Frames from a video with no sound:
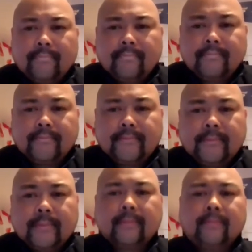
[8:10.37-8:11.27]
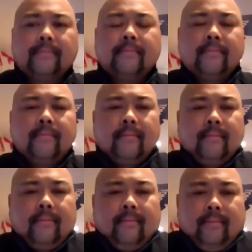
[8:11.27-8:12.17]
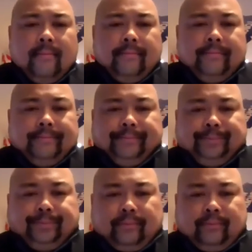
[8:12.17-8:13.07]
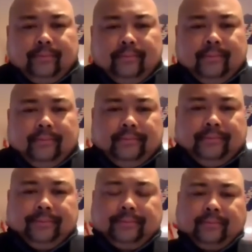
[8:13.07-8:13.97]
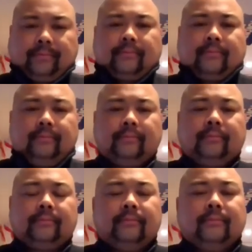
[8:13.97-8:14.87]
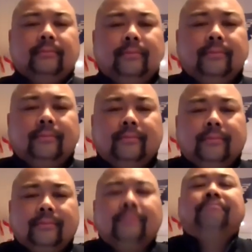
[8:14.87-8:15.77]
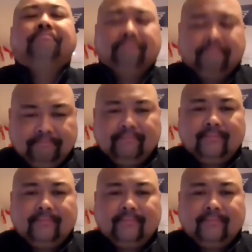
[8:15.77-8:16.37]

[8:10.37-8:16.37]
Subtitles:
The person shown says nothing.